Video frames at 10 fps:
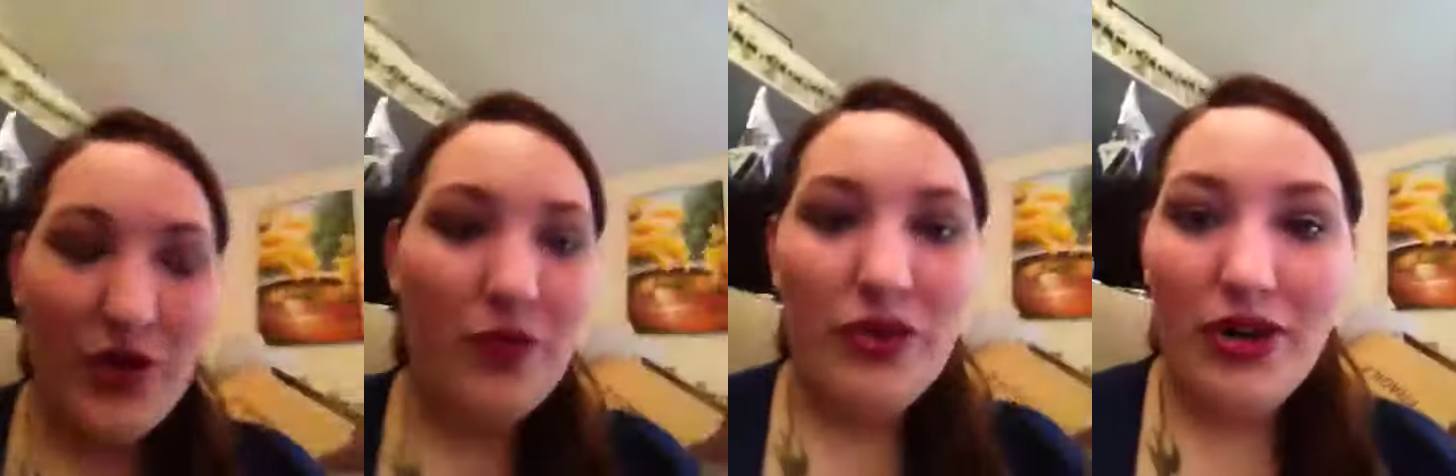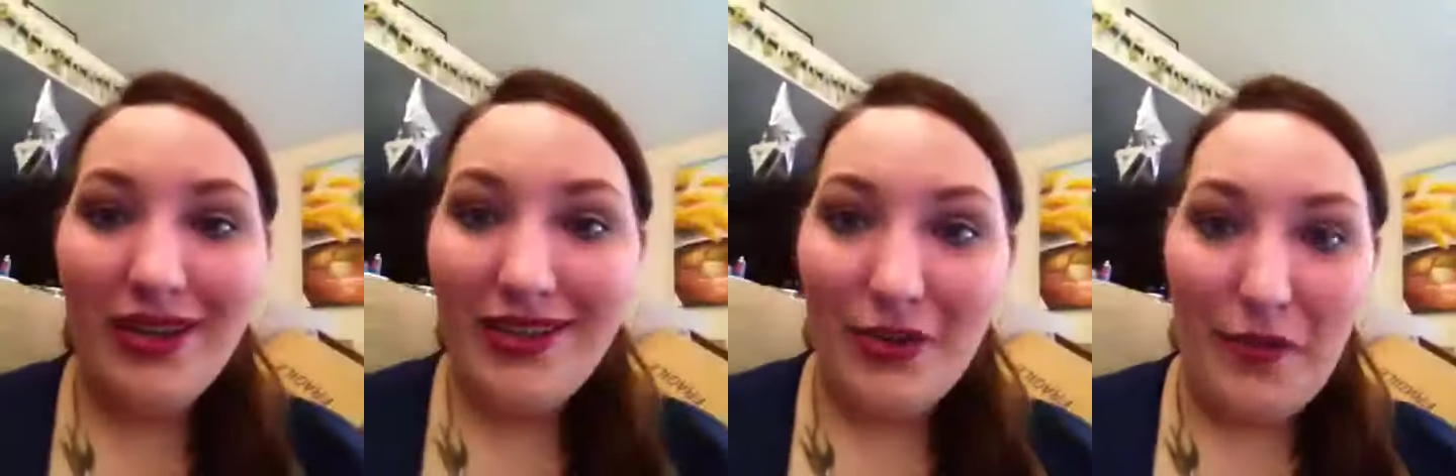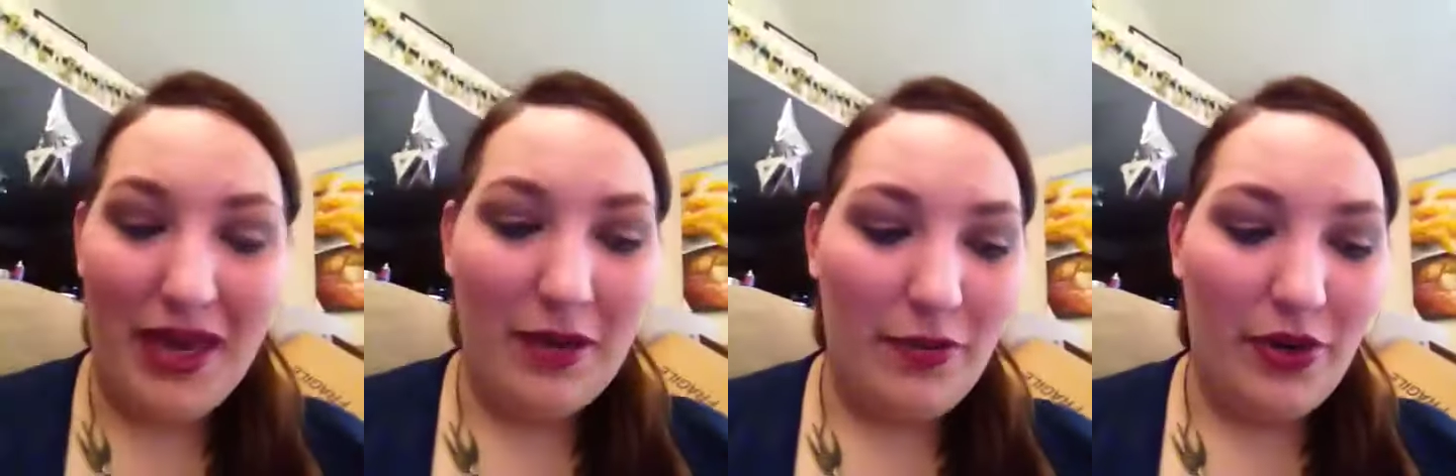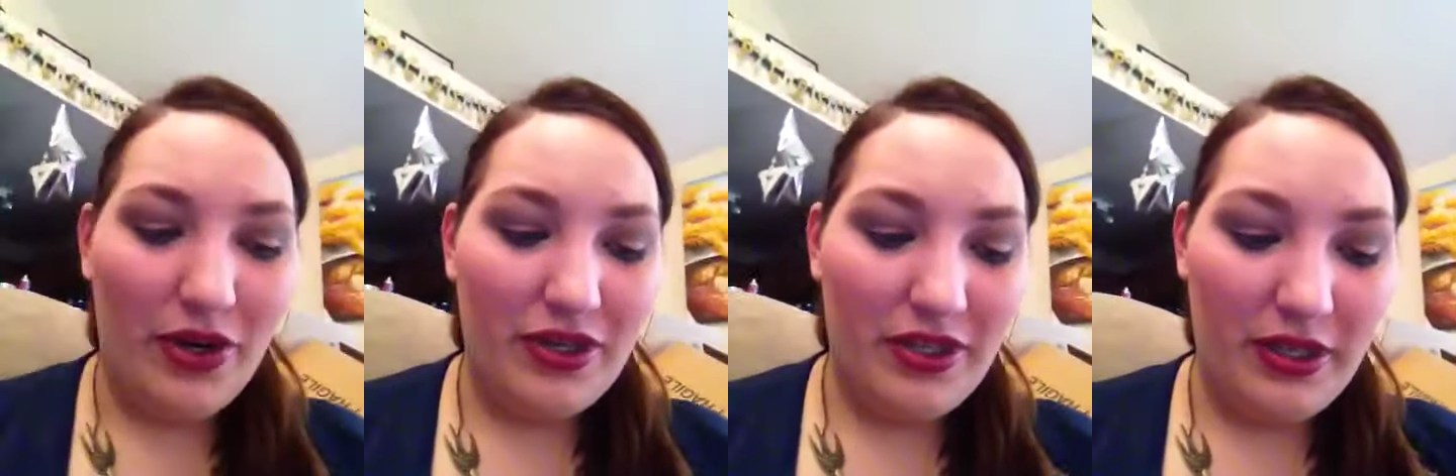can put your makeup
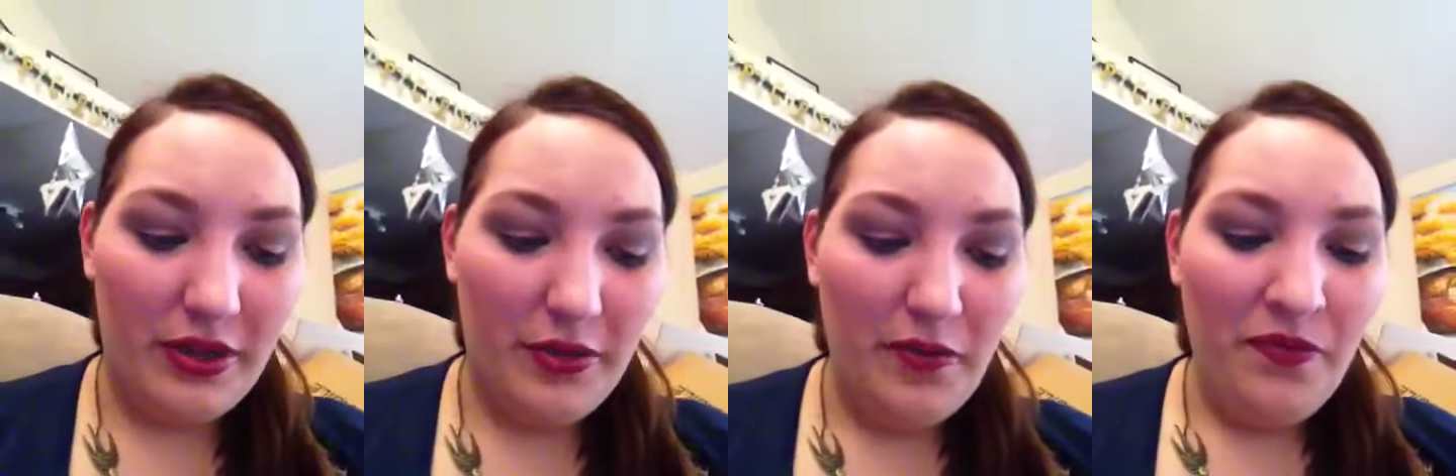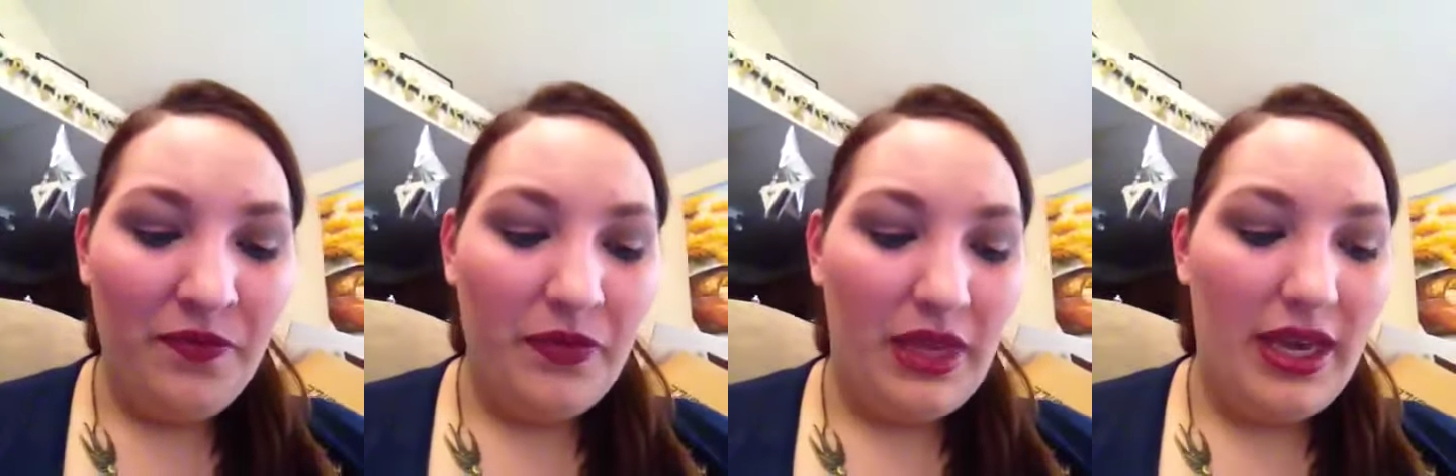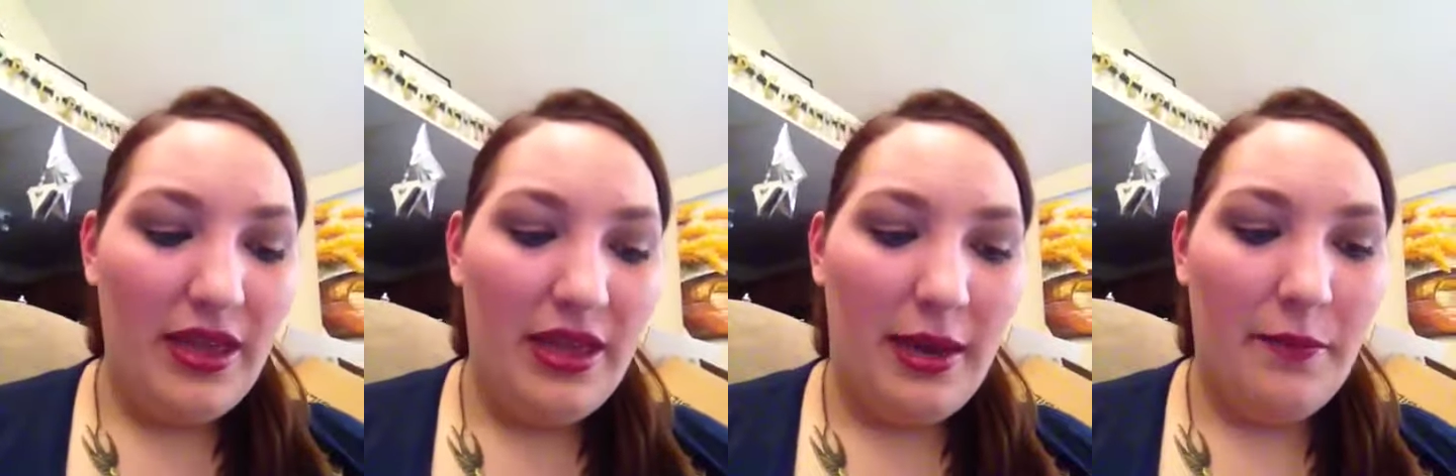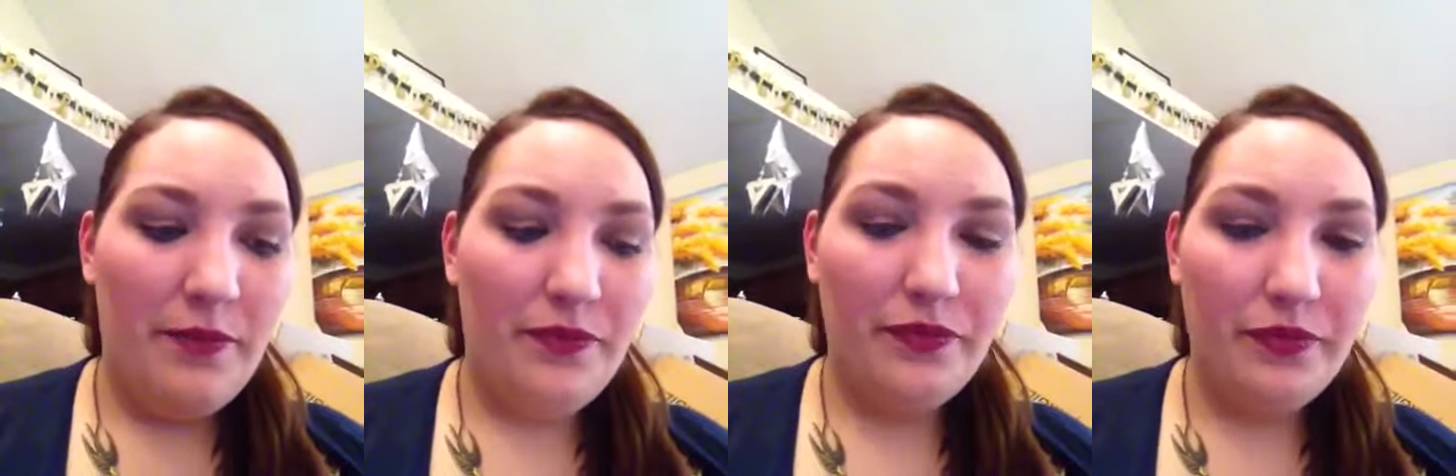books in them.
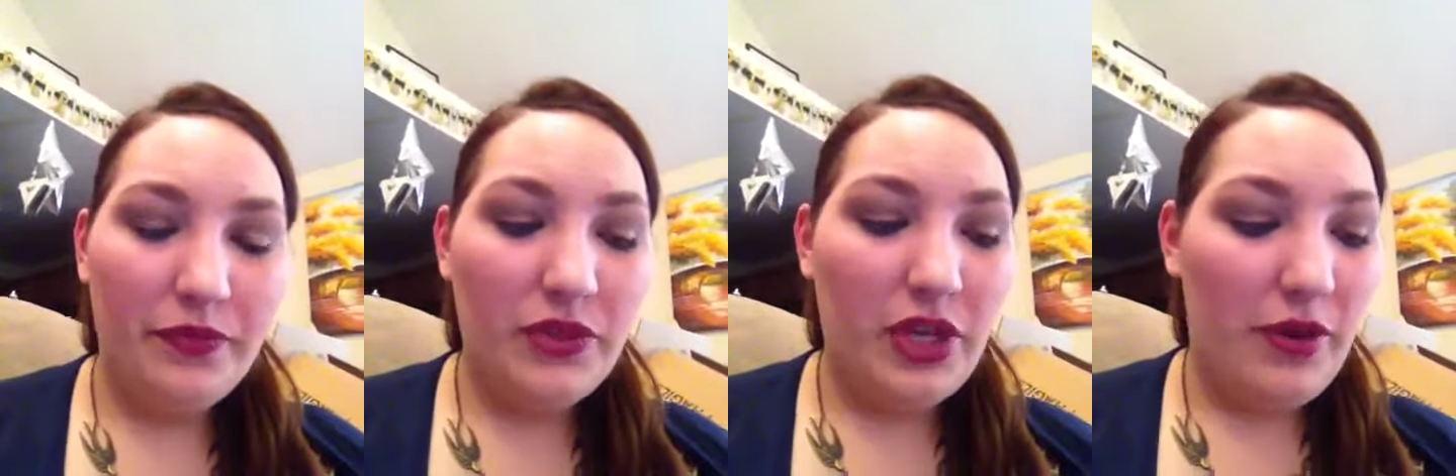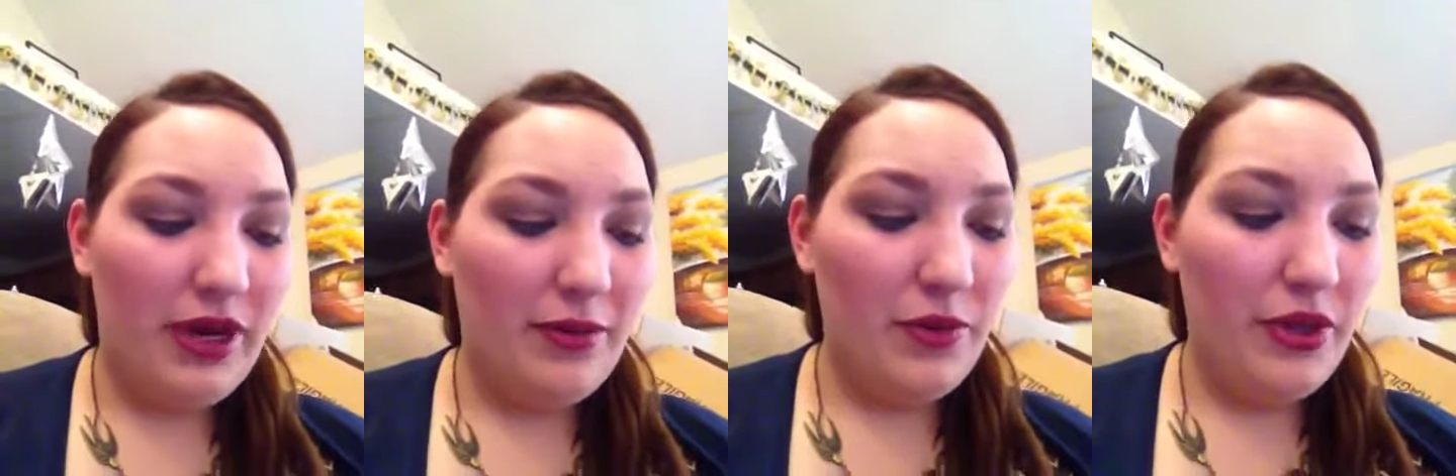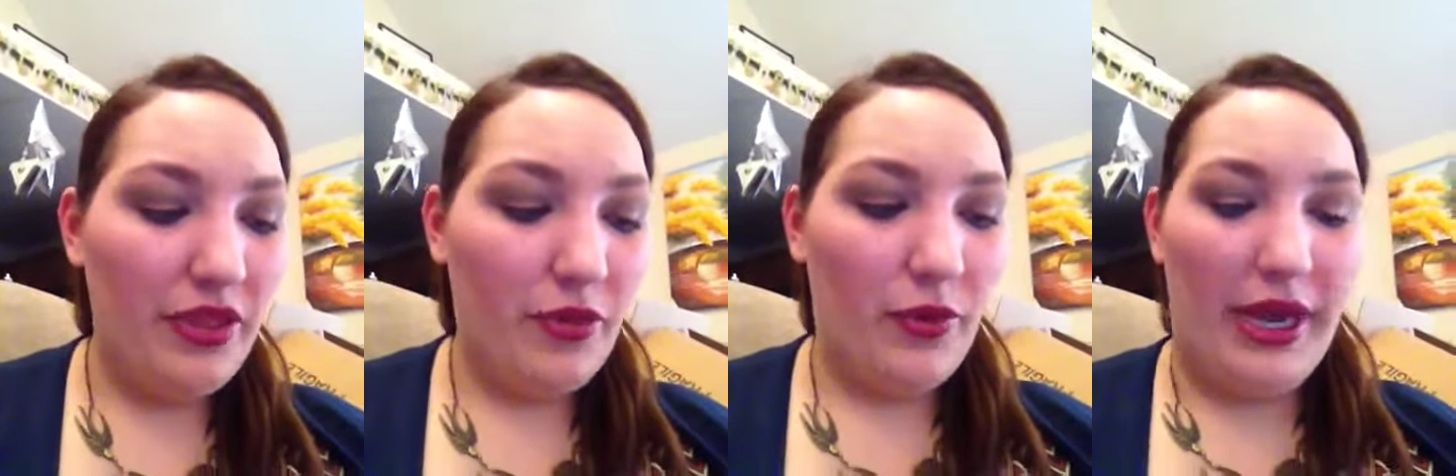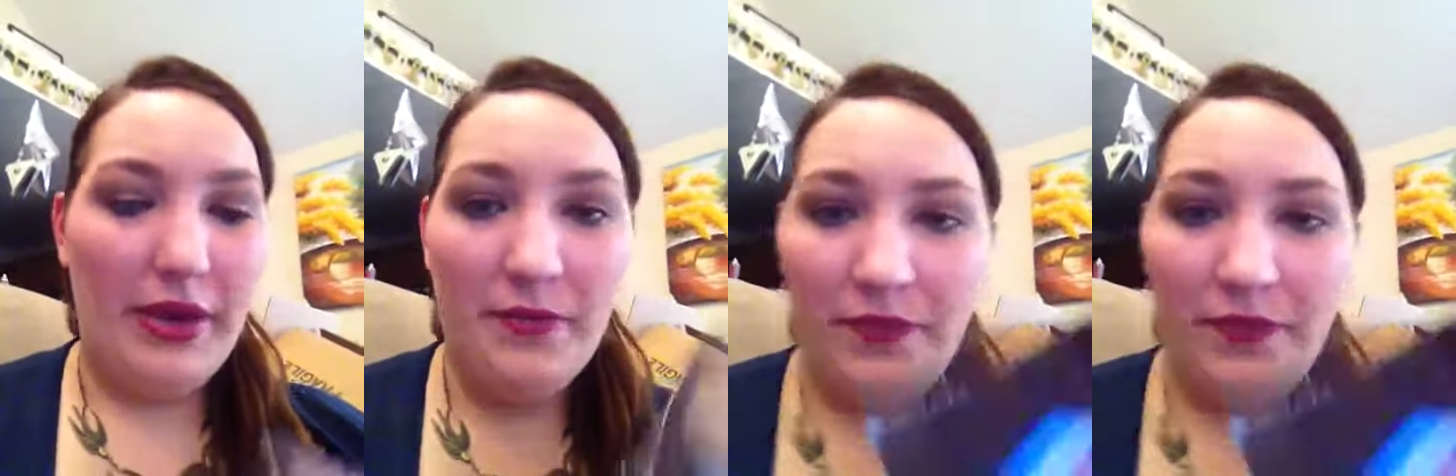So it comes with three.